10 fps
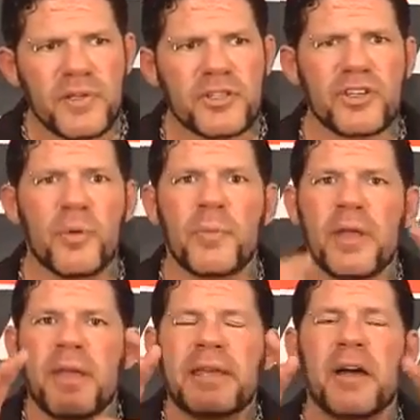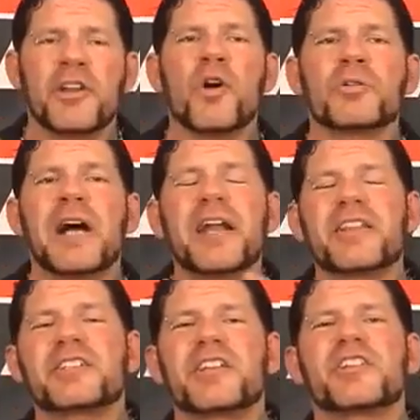so now I know a lot of
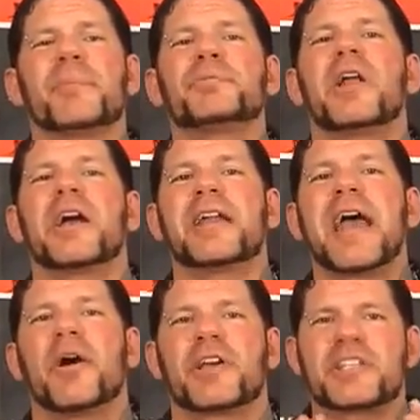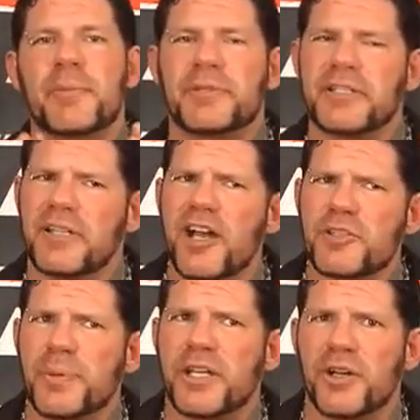this doesn't apply now, except it
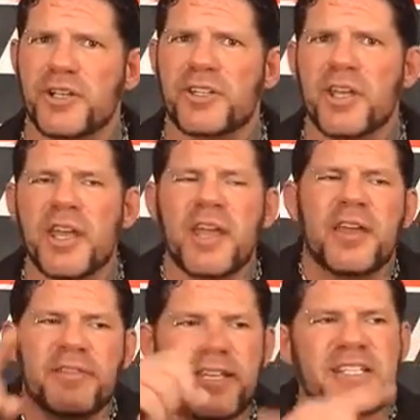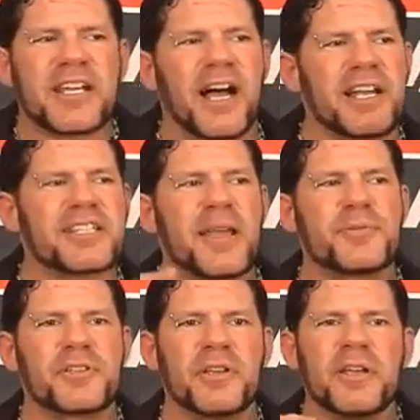does because these
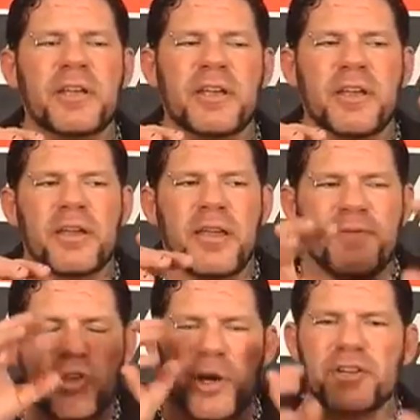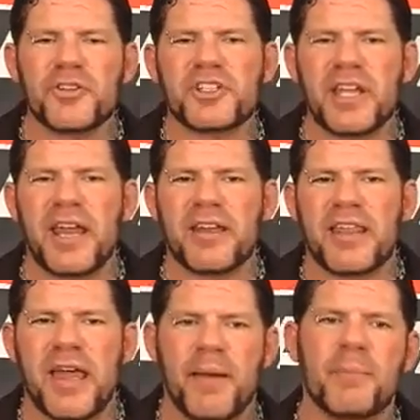concepts, if you understand
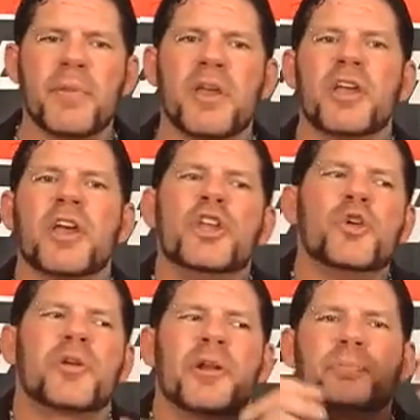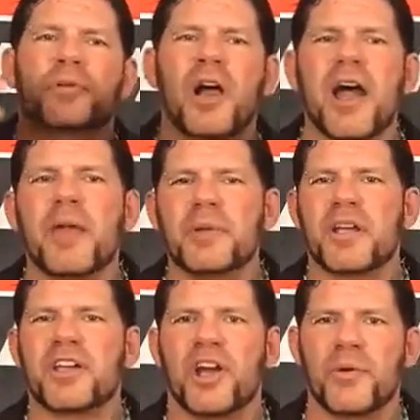them, you can apply them in
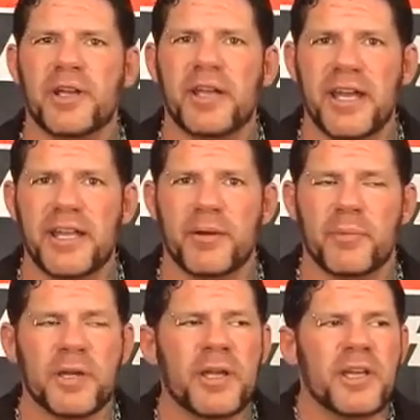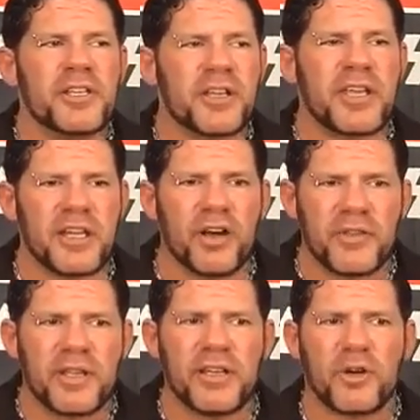the current idiom. In
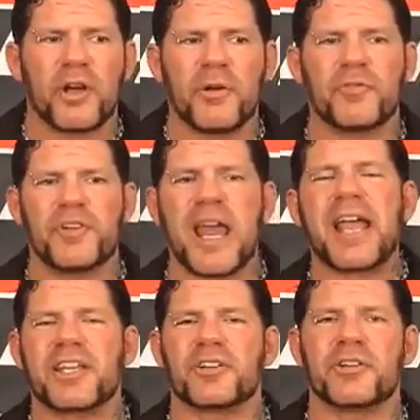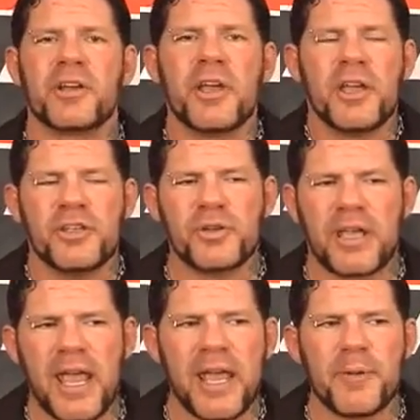the current vernacular. You
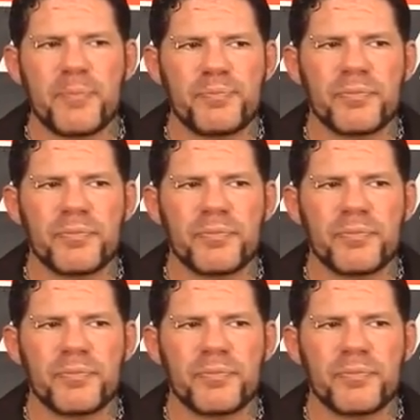can't,